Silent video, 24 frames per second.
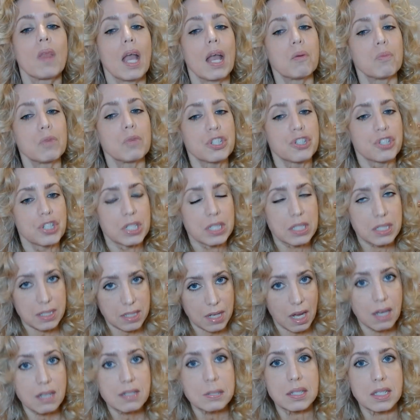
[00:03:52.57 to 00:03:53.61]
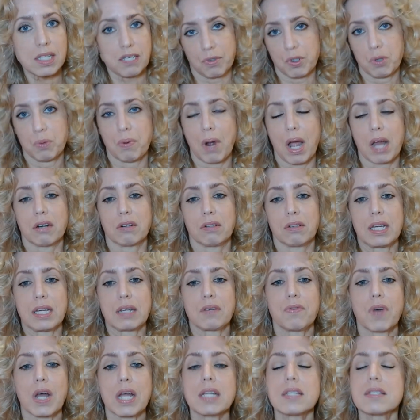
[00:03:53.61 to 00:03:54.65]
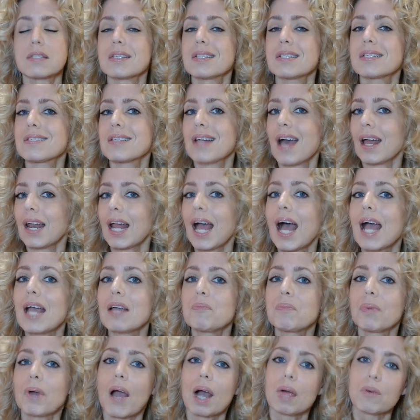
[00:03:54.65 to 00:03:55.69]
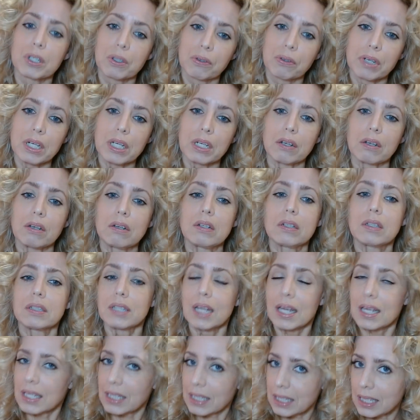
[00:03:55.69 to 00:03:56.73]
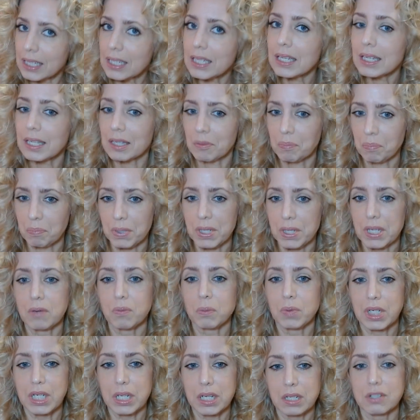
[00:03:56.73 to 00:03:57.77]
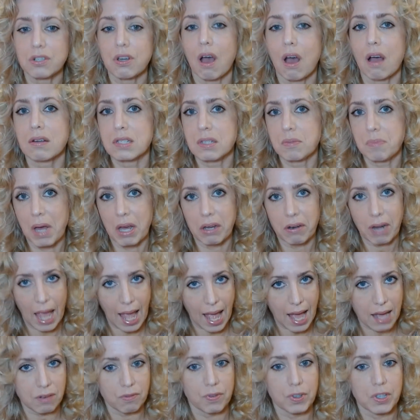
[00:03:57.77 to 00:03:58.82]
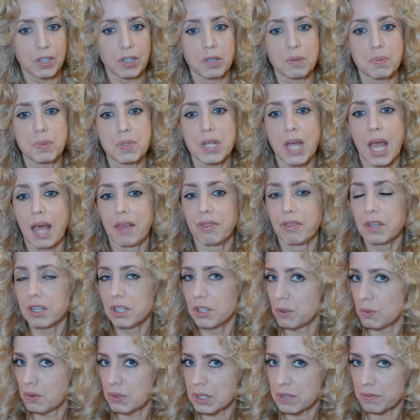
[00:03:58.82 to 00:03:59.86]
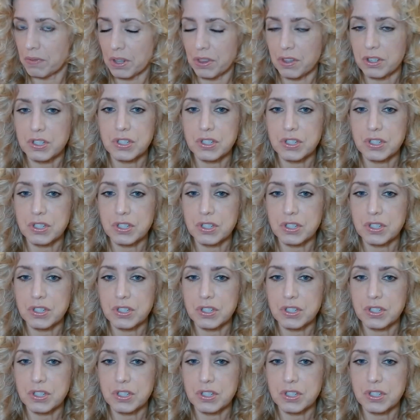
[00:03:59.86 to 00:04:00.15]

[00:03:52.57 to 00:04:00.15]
And when she does give you writerly advice, it's not highbrow or critical, like King can be when he talks about adverbs and the use of a